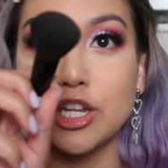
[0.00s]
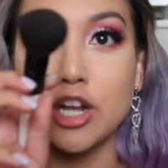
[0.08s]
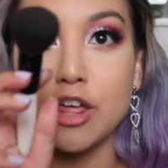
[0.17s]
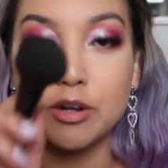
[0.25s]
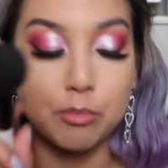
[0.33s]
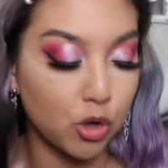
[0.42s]
is
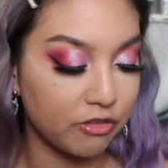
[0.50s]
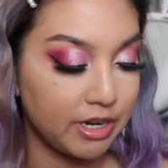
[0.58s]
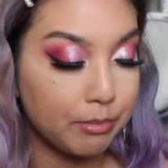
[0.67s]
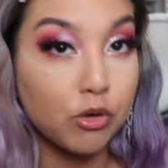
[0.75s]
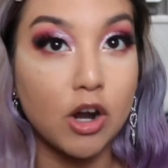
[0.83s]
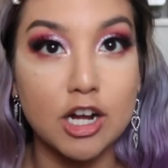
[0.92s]
another
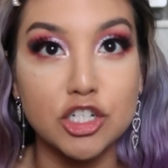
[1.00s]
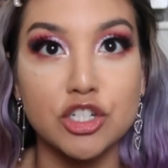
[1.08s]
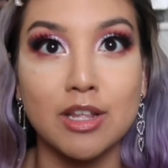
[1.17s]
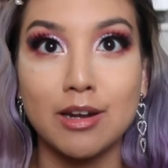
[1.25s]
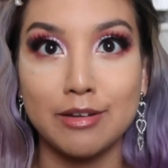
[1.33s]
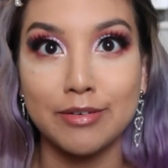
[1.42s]
Morphe
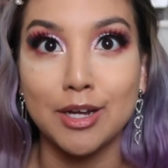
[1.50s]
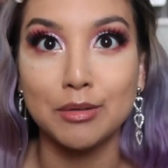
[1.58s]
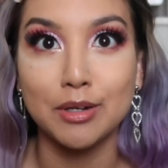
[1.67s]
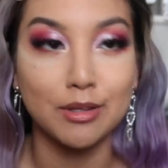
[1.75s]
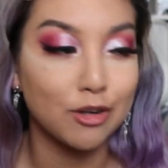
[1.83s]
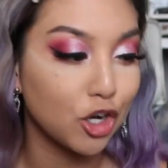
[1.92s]
brush that I
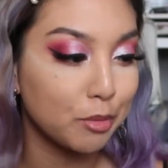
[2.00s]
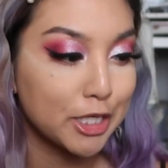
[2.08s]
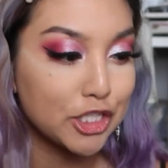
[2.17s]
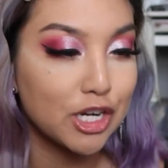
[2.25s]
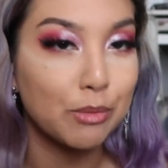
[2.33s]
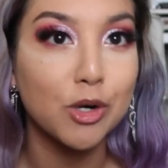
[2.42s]
found in the
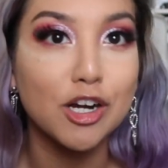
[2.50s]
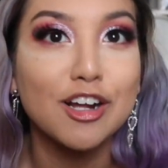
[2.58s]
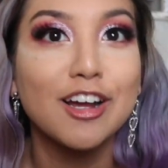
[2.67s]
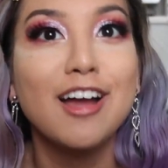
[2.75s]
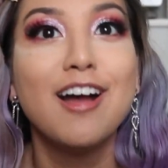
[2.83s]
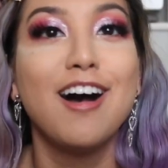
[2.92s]
garbage at
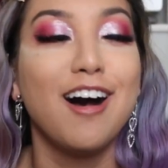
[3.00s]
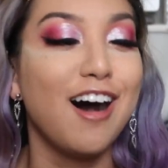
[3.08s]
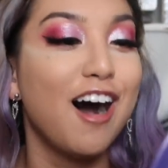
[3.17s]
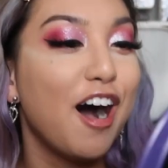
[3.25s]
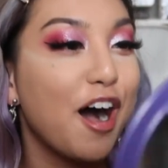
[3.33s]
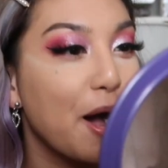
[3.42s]
work,
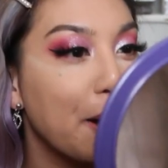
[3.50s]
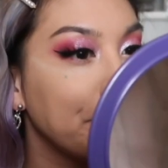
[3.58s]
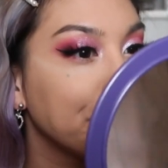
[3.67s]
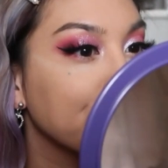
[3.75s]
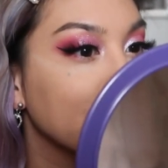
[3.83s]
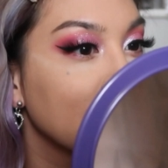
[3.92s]

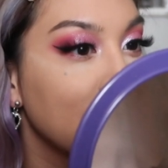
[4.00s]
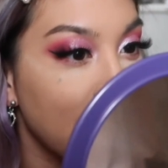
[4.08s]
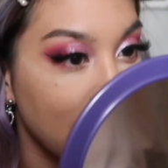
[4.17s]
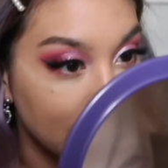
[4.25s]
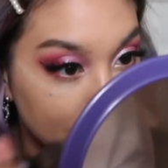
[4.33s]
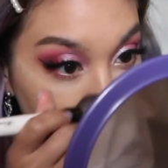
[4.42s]
and
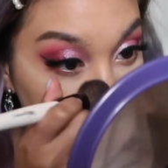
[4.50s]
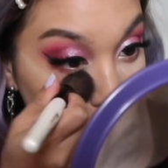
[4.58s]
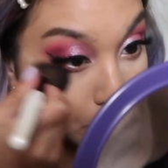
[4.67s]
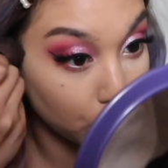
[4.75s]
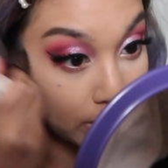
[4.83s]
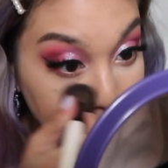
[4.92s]
I'm just
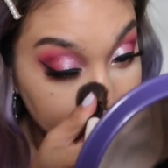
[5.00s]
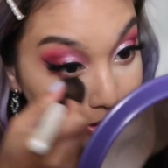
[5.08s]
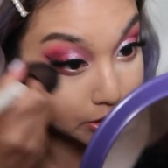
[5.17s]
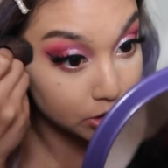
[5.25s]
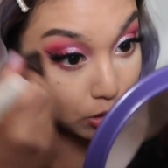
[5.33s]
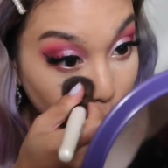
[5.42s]
gonna wipe
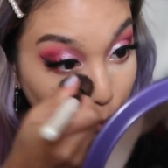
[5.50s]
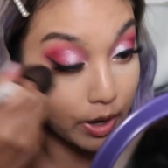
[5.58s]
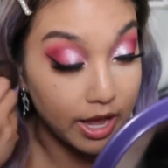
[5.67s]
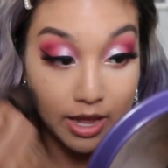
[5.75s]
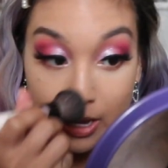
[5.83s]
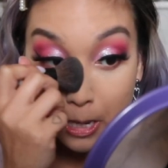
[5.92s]
this
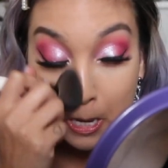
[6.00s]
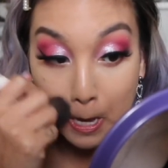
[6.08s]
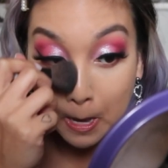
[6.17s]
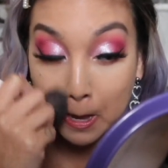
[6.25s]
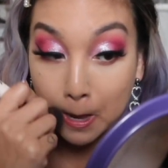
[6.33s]
away.